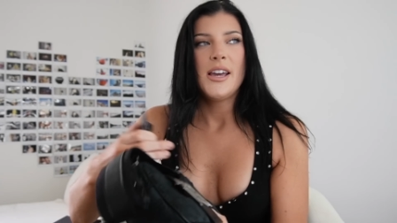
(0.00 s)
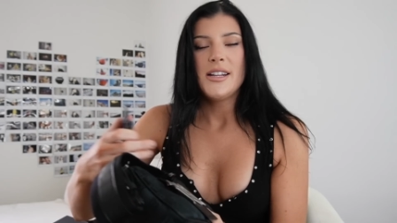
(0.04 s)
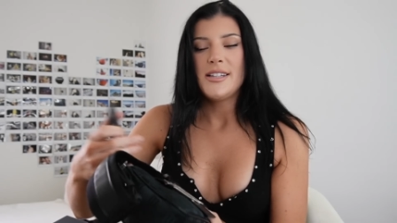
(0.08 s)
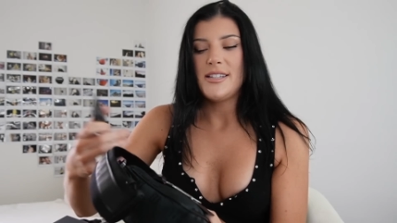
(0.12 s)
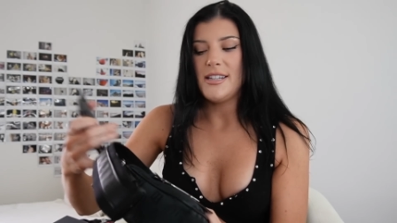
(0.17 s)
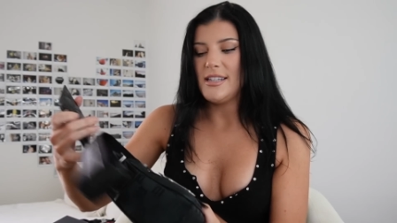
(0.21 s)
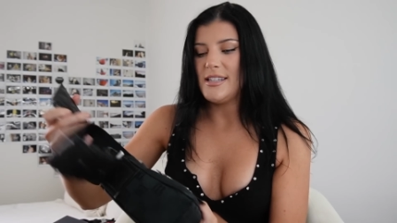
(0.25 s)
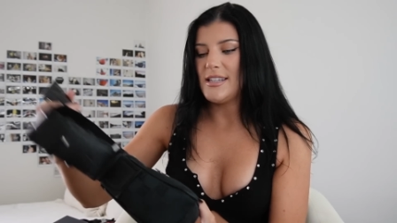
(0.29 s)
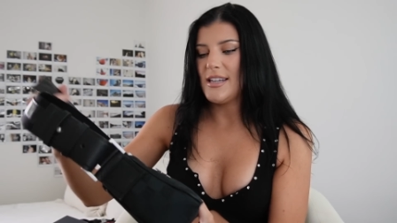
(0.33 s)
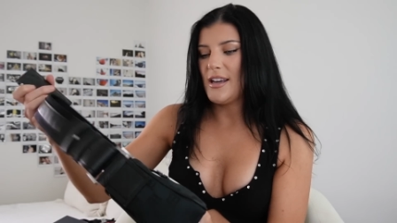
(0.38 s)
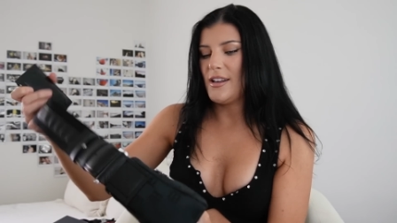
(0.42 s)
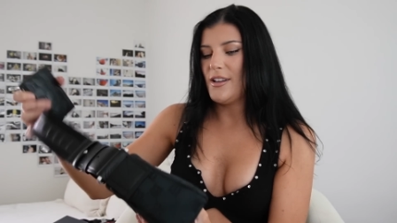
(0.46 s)

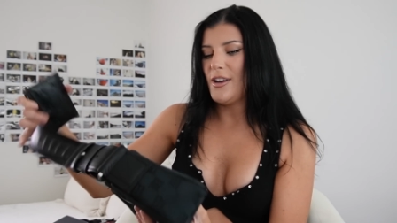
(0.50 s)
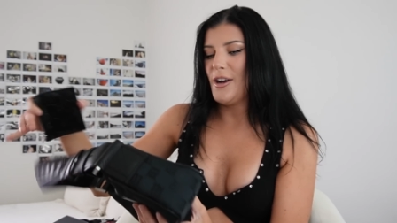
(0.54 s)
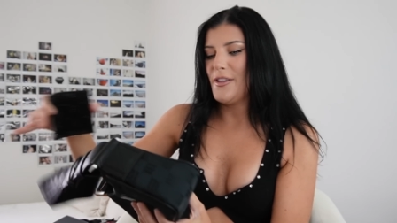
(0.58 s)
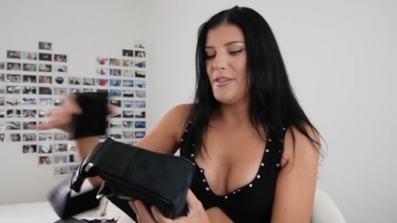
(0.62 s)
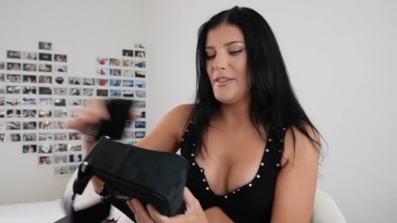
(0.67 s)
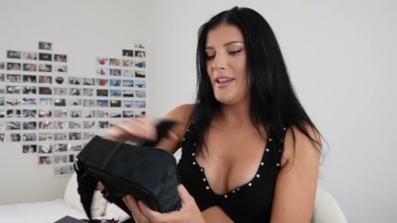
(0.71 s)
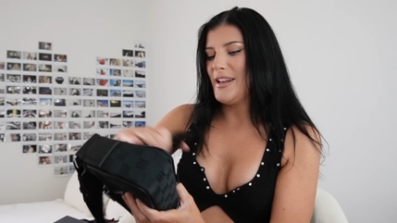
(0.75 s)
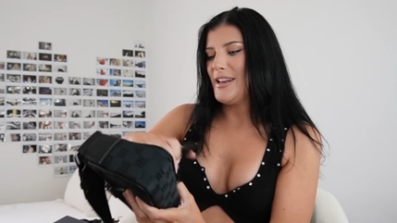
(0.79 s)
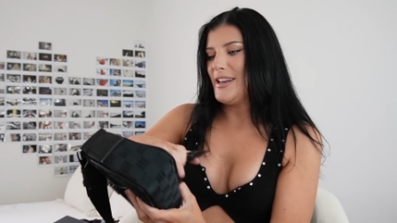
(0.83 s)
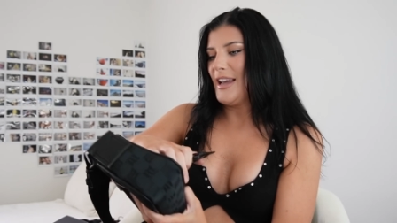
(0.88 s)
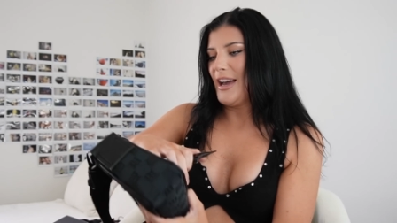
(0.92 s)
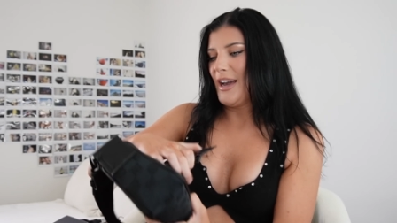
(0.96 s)
detail on
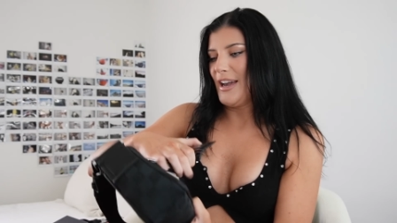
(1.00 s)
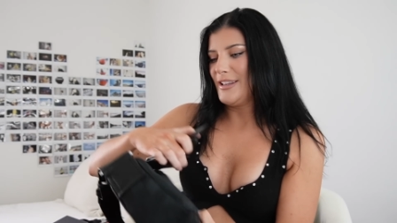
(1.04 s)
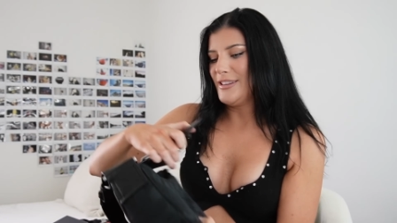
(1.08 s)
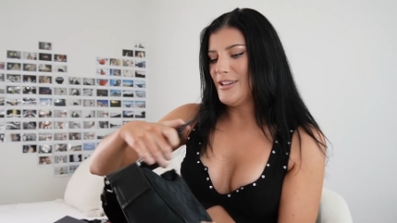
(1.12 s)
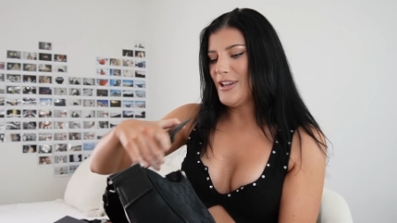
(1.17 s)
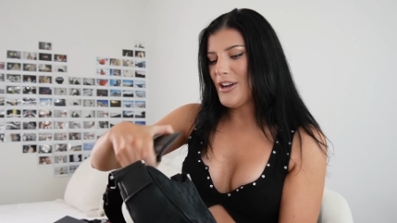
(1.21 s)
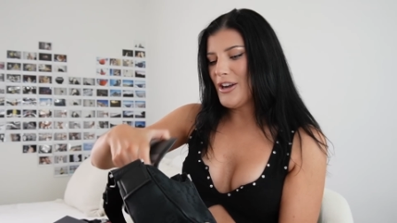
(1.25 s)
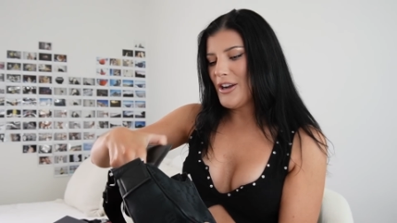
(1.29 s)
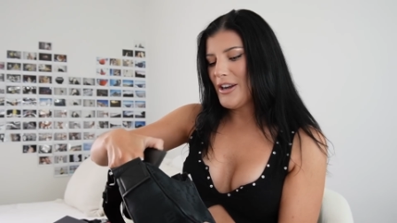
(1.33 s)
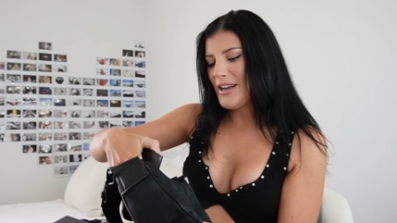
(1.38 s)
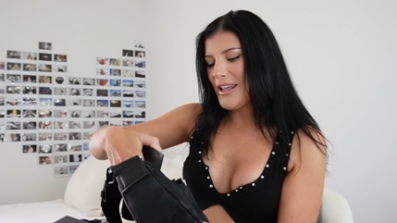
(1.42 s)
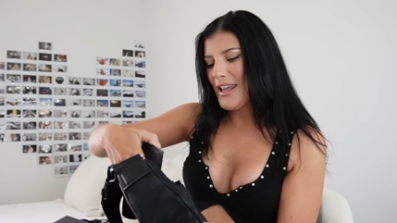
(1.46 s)
the
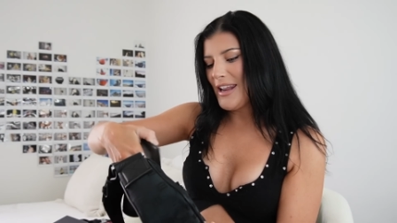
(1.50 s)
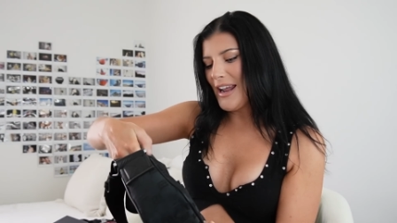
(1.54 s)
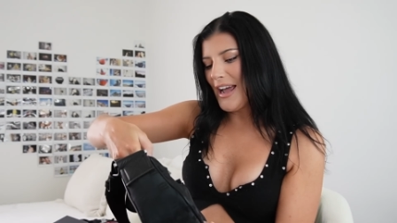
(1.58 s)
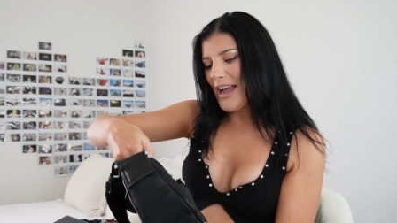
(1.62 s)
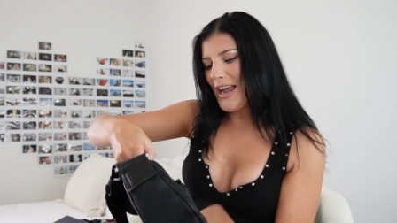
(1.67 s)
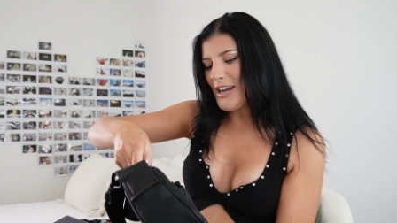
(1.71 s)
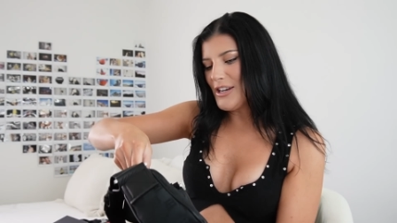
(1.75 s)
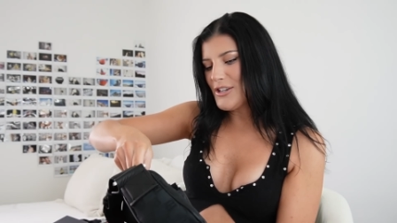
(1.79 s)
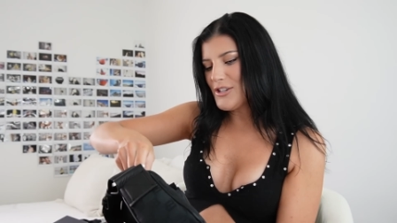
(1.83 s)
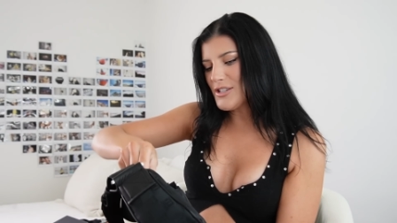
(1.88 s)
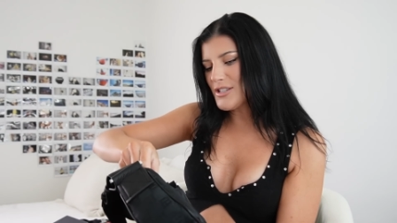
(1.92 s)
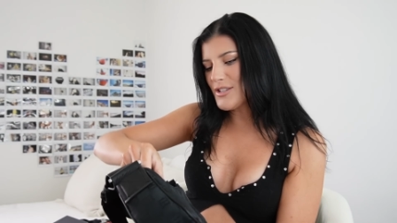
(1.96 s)
nylon and
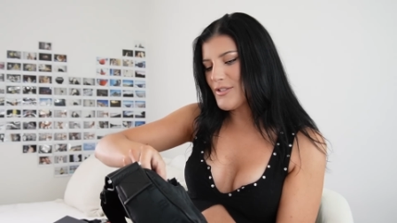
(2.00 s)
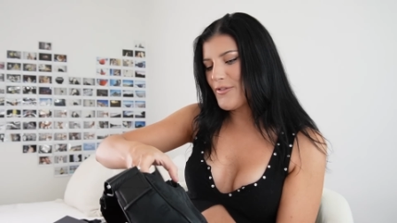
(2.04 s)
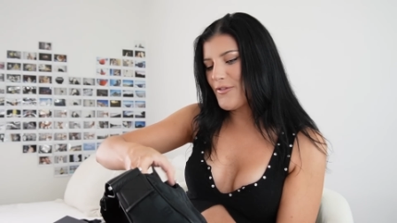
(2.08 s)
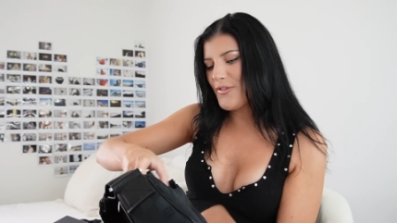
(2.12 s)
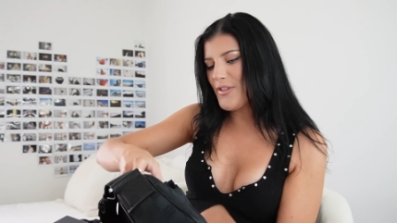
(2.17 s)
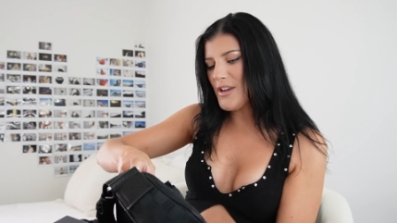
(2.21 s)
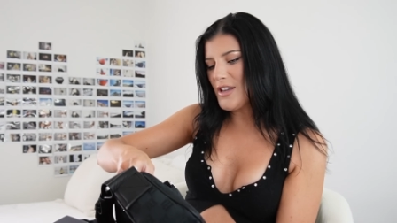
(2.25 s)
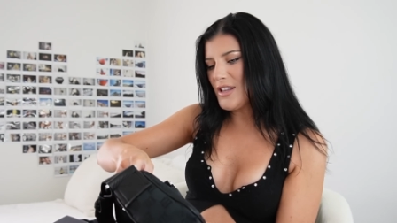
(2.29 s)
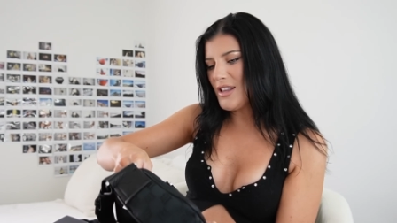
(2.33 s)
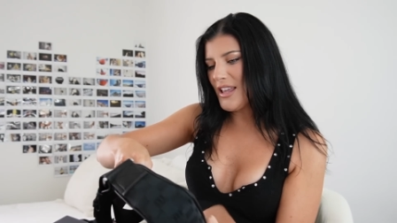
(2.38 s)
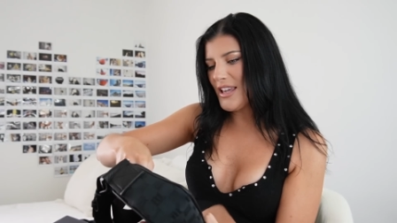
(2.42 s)
I just feel